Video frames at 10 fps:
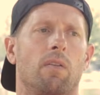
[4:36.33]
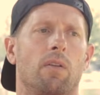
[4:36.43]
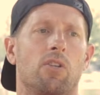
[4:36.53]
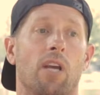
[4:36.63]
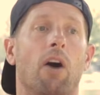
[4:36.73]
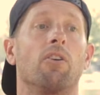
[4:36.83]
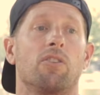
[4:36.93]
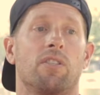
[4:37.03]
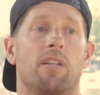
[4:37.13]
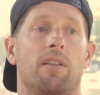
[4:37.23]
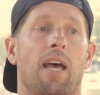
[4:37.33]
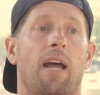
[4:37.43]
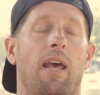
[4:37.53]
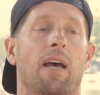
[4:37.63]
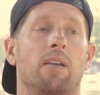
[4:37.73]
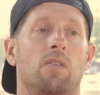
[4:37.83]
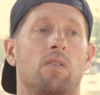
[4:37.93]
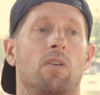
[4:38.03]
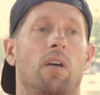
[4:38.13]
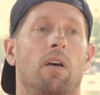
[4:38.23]
the challenges that
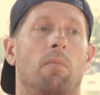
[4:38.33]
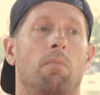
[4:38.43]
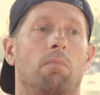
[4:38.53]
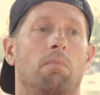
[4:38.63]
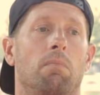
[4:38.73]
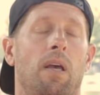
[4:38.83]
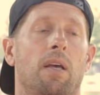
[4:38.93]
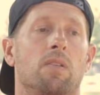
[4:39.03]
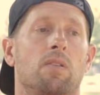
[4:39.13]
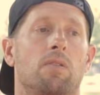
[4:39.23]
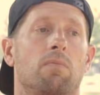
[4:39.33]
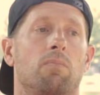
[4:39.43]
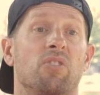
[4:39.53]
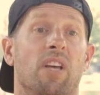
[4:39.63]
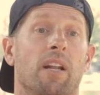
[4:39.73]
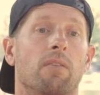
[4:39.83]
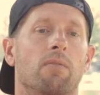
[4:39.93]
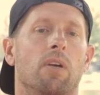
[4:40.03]
has presented.